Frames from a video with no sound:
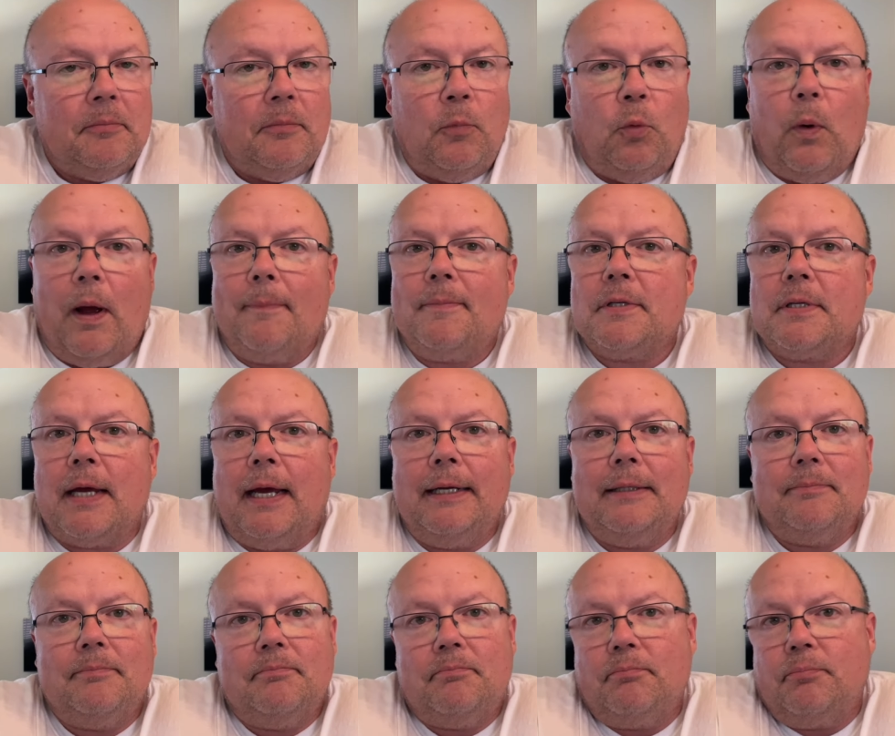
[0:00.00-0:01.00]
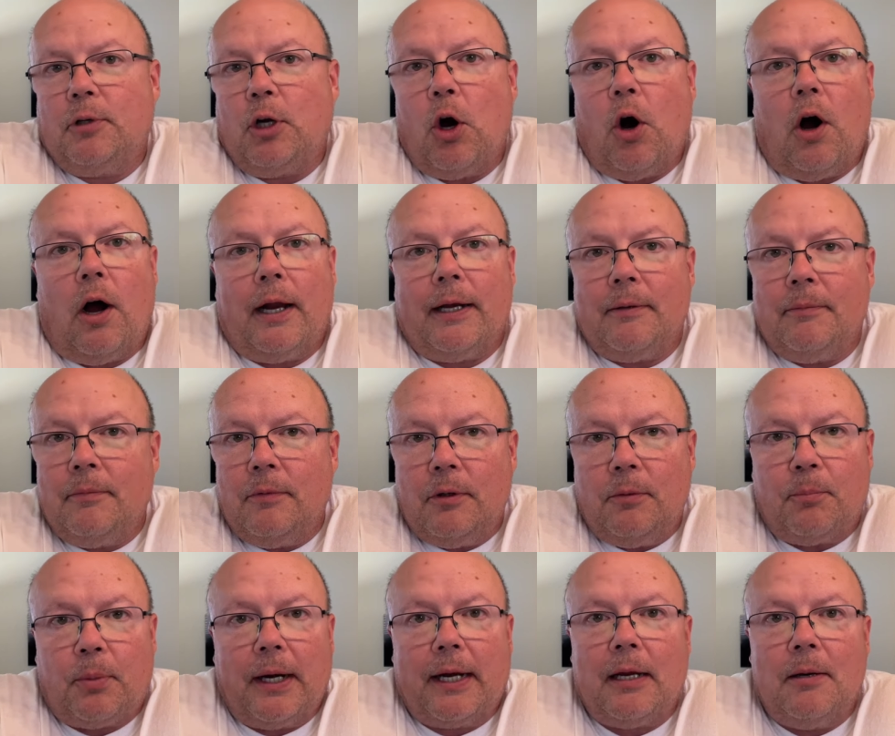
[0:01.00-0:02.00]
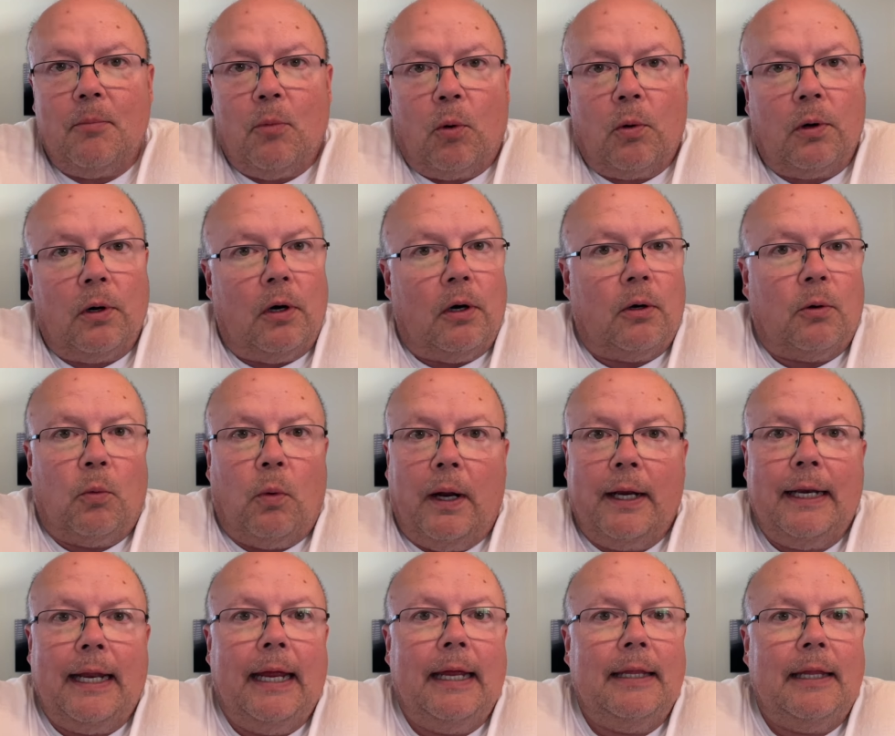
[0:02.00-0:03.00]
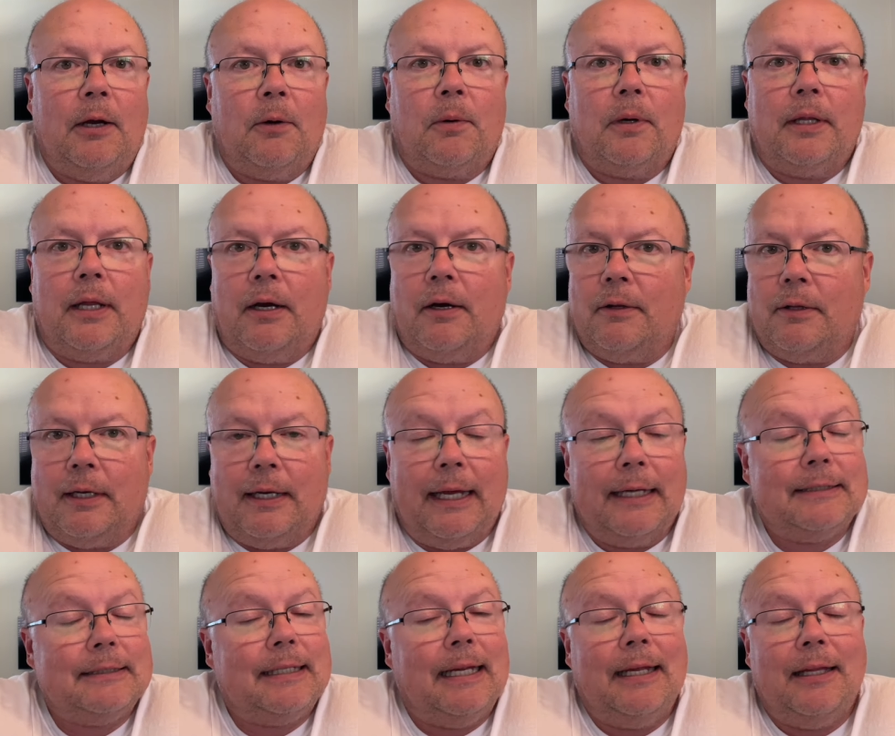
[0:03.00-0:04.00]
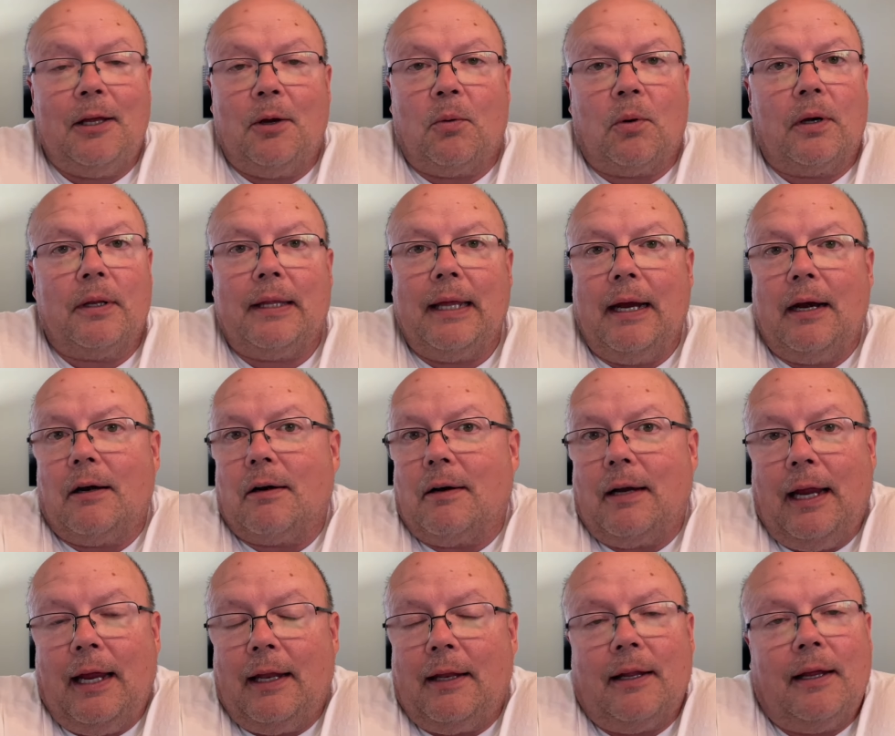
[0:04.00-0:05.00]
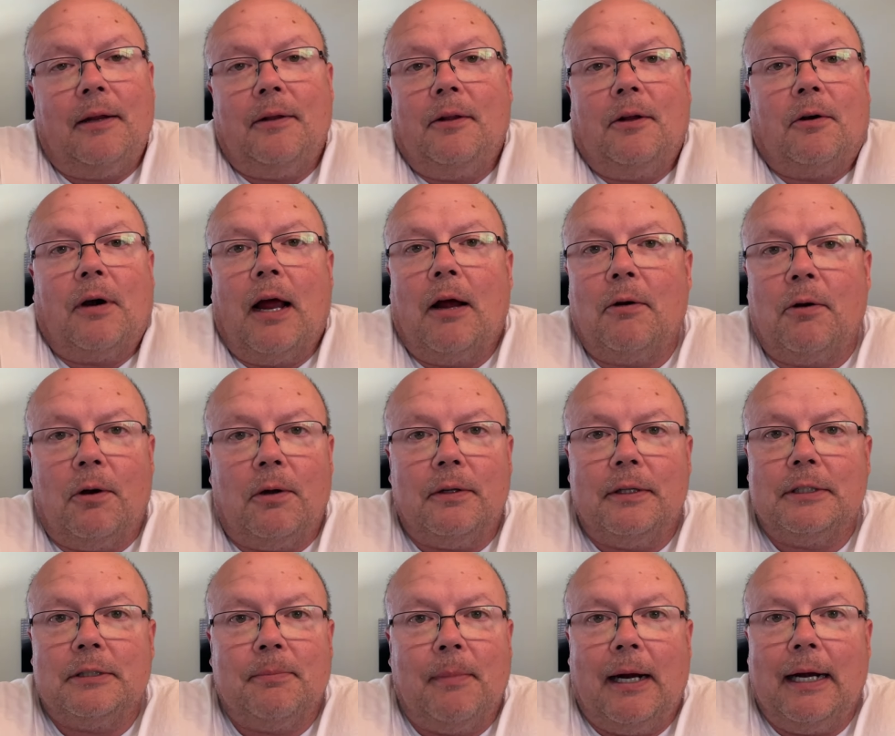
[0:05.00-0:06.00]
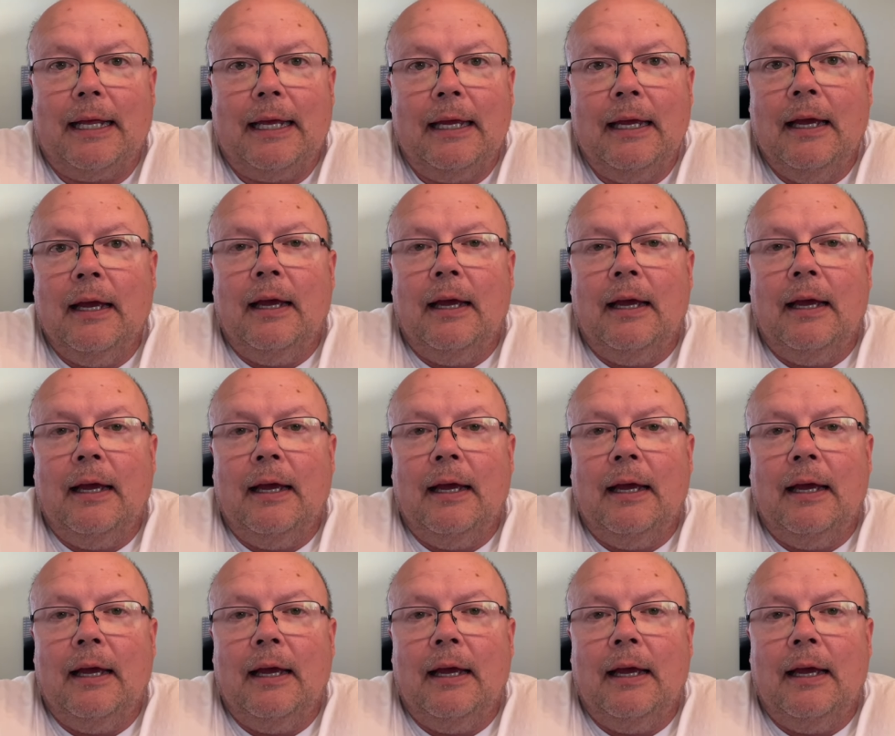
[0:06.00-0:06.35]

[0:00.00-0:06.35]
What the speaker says: Website gone. brick and mortar. One day they were there, the next day they weren't there, and then they're out all this money.